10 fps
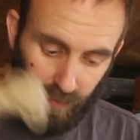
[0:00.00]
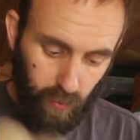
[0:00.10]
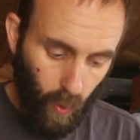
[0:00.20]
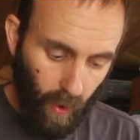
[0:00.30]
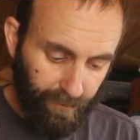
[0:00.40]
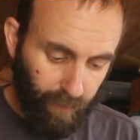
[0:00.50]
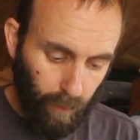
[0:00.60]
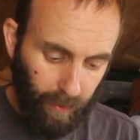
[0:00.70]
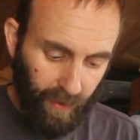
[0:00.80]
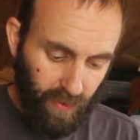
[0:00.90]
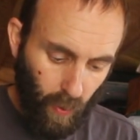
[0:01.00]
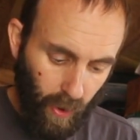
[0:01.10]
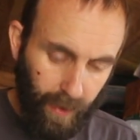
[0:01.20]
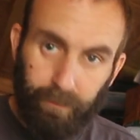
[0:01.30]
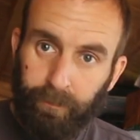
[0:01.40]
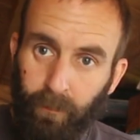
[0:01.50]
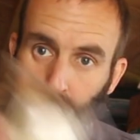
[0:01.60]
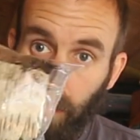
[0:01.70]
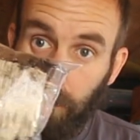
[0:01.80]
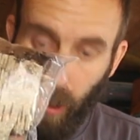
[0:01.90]
twine, 4-ply twine,
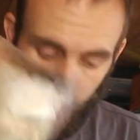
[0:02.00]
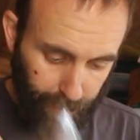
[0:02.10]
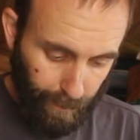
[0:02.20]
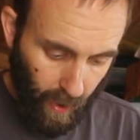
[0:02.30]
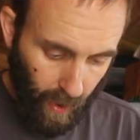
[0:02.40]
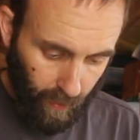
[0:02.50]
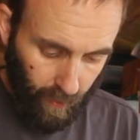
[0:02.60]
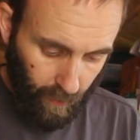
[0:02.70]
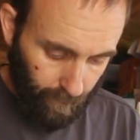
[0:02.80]
birch bark,